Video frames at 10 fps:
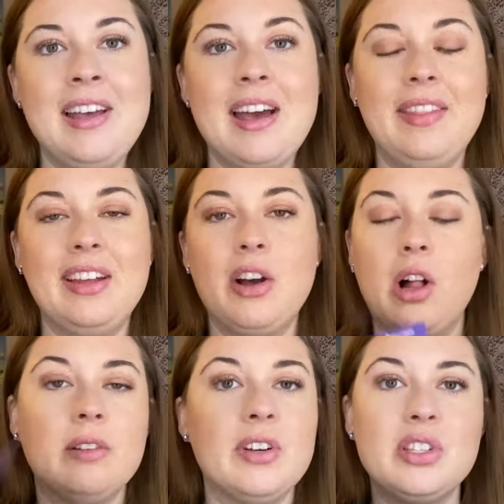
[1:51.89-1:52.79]
I think all
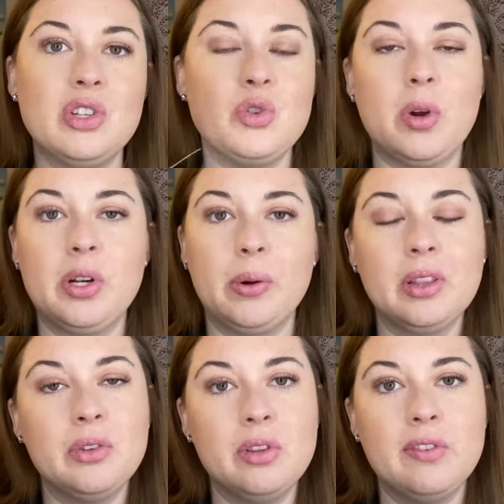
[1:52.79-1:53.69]
of us enjoy going
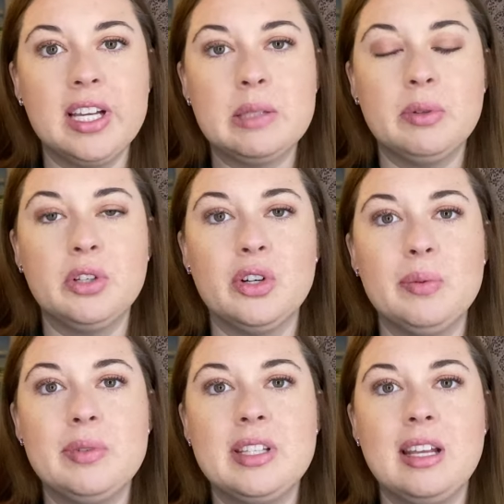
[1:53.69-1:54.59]
through the Facebook
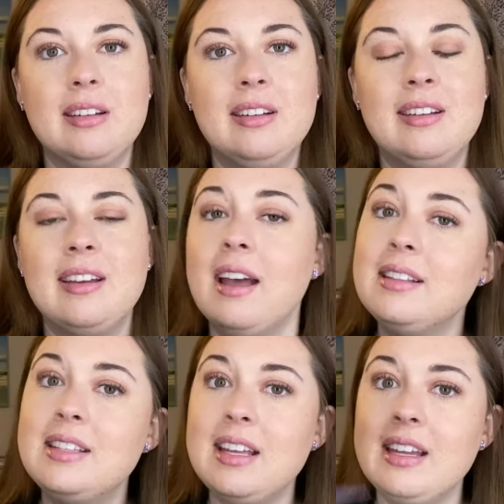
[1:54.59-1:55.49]
groups and
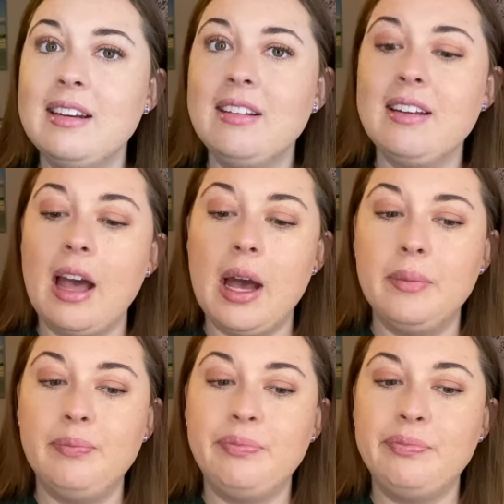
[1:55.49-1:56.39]
seeing
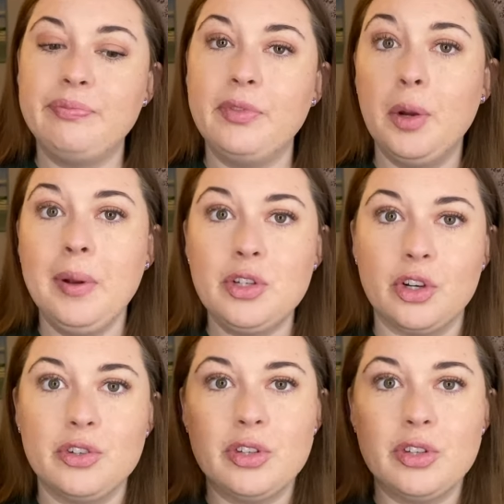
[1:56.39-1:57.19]
your pictures.